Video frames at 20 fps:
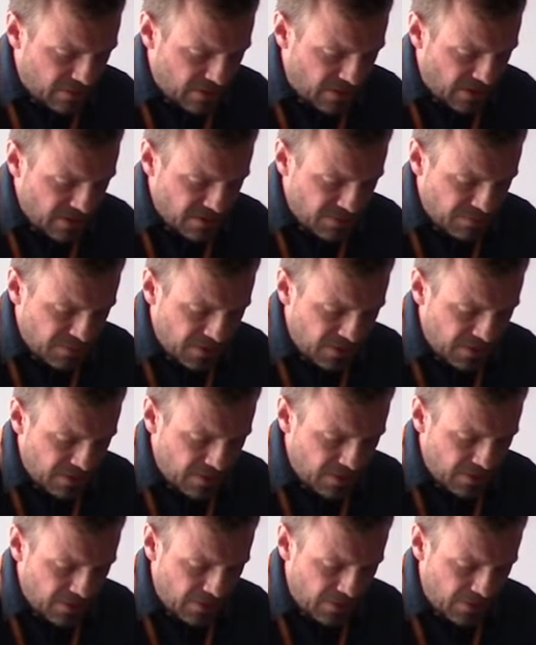latest
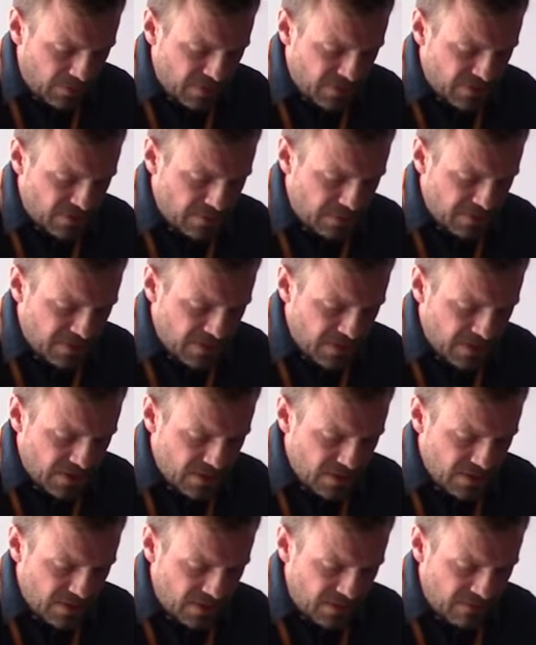building, which
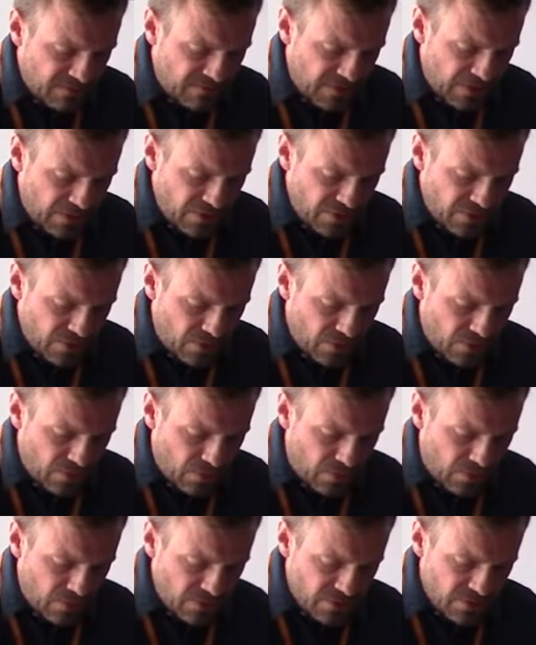represents a very sturdy
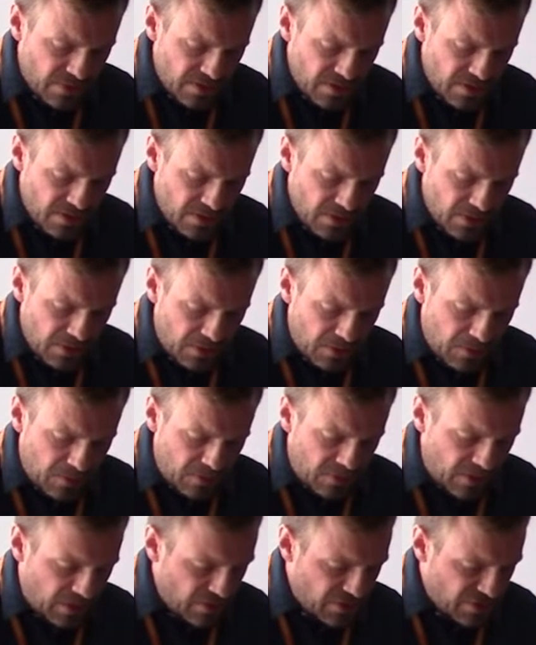wall trench
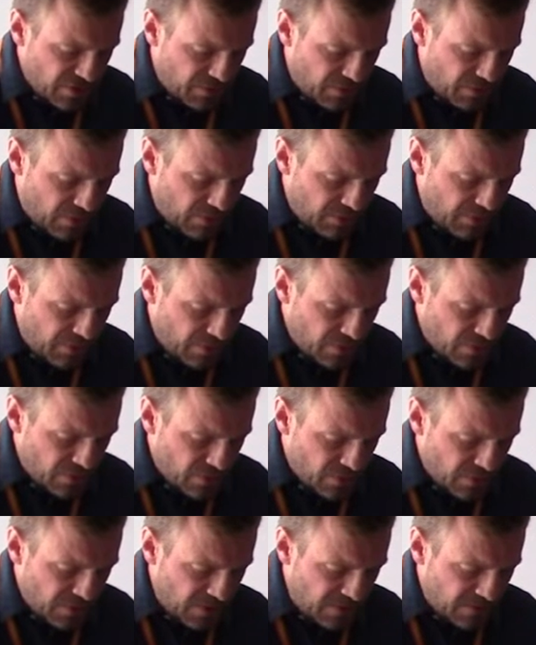with outer supporting
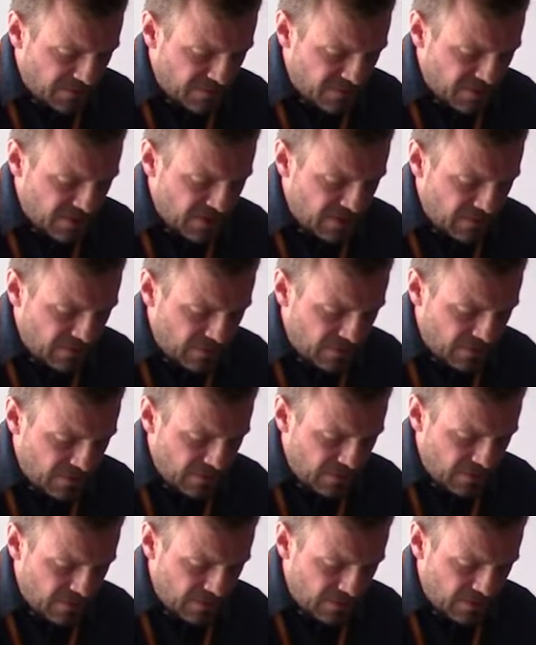posts, whereof
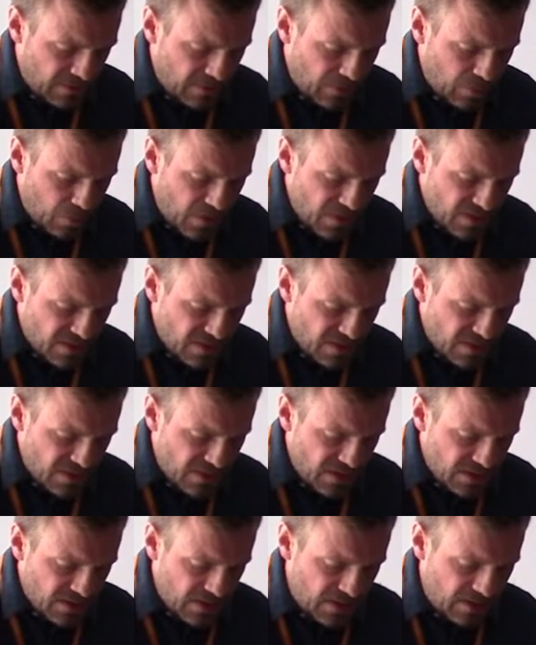several in the western
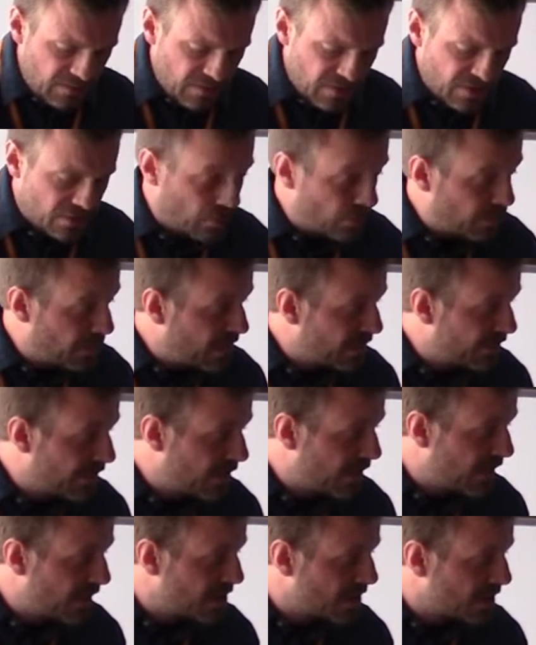section have a stone-built
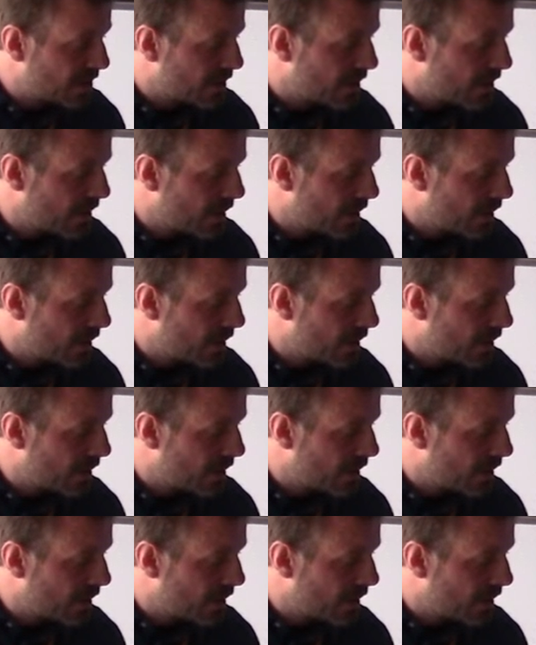foundation.